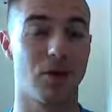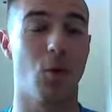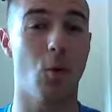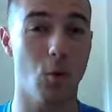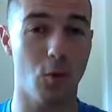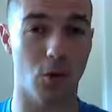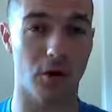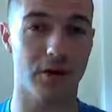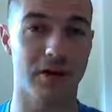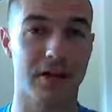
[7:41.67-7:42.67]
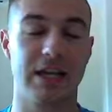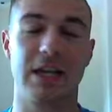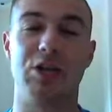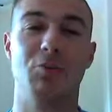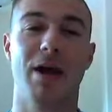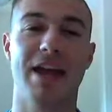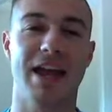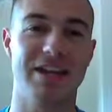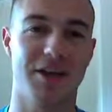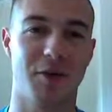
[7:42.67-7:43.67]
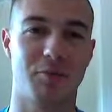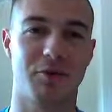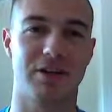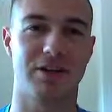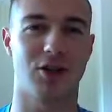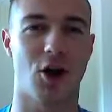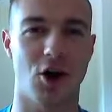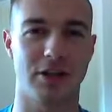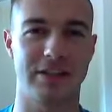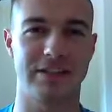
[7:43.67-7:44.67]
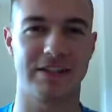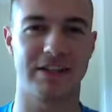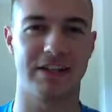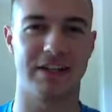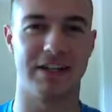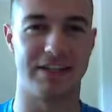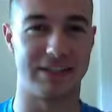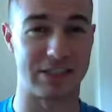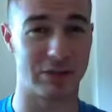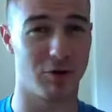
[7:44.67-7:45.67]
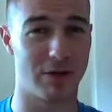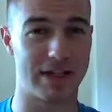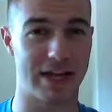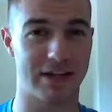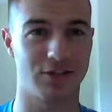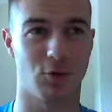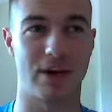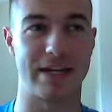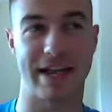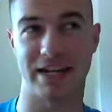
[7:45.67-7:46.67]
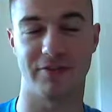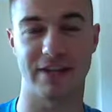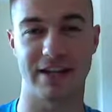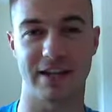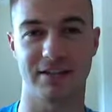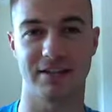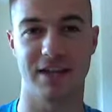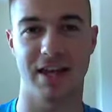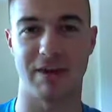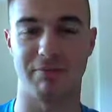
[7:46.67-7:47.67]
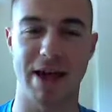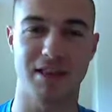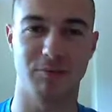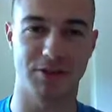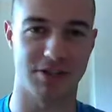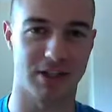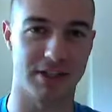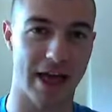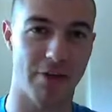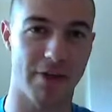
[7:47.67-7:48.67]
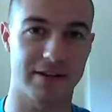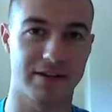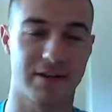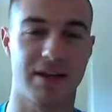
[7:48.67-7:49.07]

or you might end up calling a 0 index or a negative index, and MATLAB doesn't allow that.